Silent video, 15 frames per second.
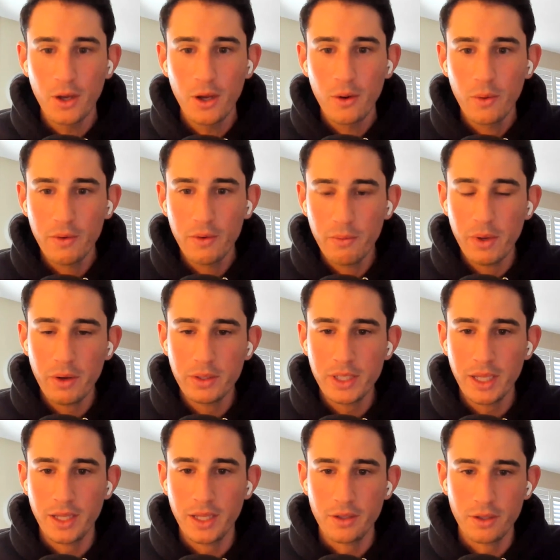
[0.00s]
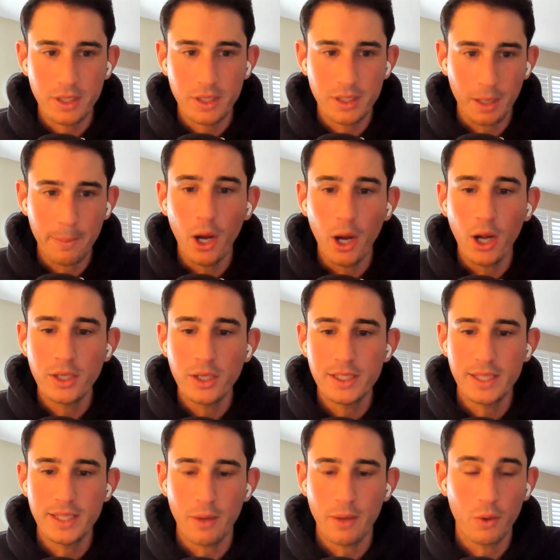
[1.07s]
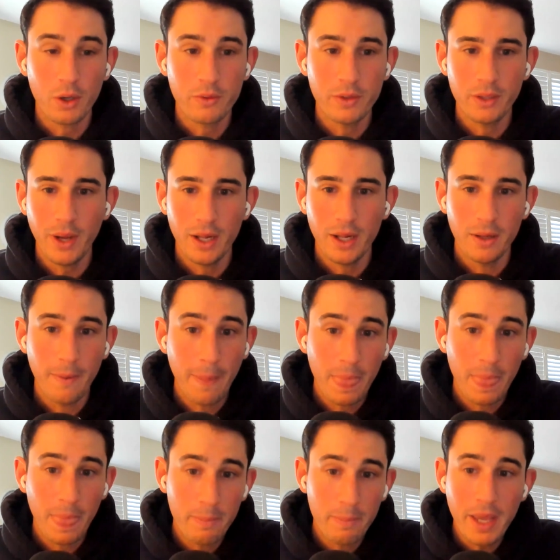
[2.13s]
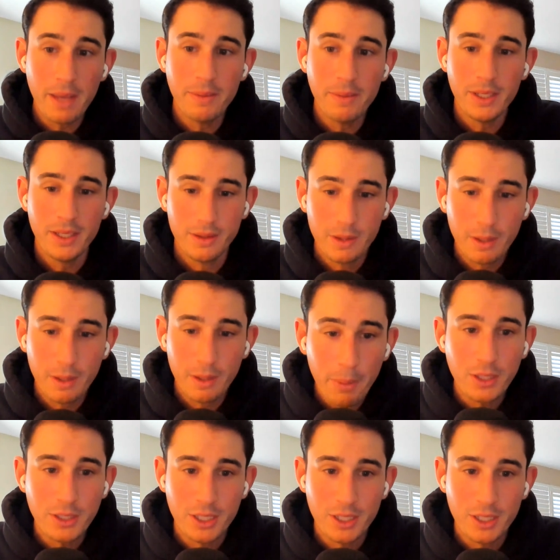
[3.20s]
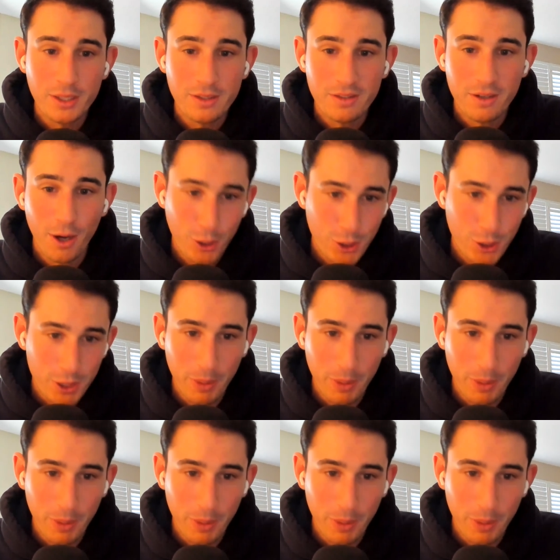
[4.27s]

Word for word: we, we always say that there are these like Ponzi's that work really well, but maybe the Ponzi's are just